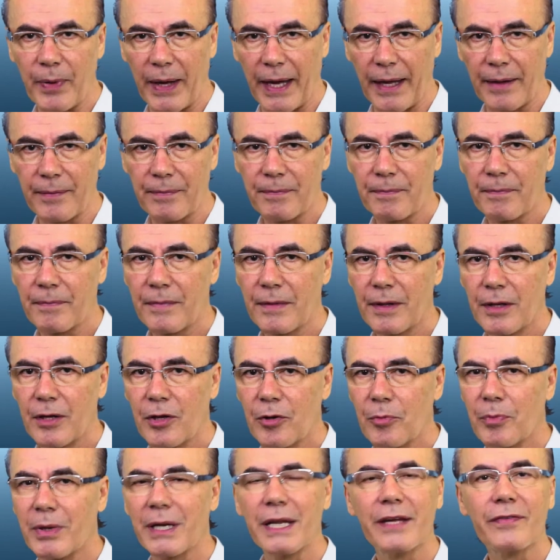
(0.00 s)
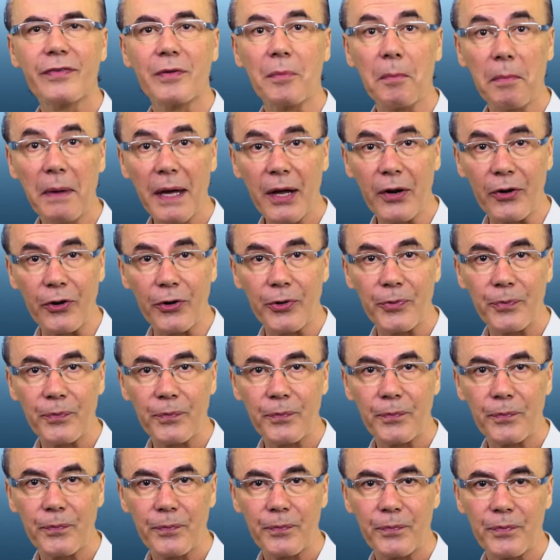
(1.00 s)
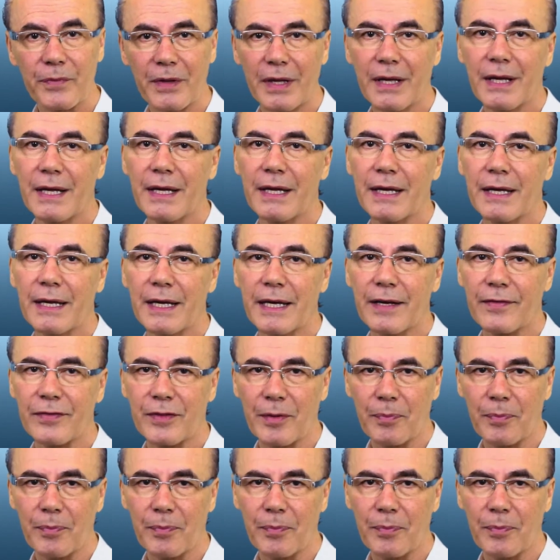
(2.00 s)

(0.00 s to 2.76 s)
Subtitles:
pain, but even better if